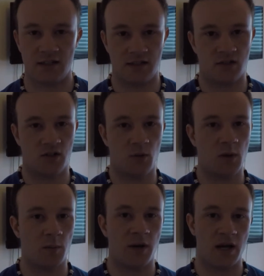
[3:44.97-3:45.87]
Is there going to
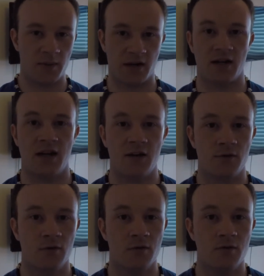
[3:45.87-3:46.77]
be a Panama Canal
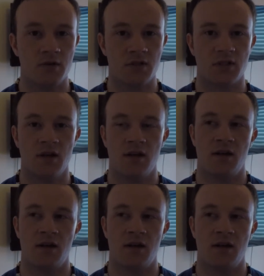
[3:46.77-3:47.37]
cruise?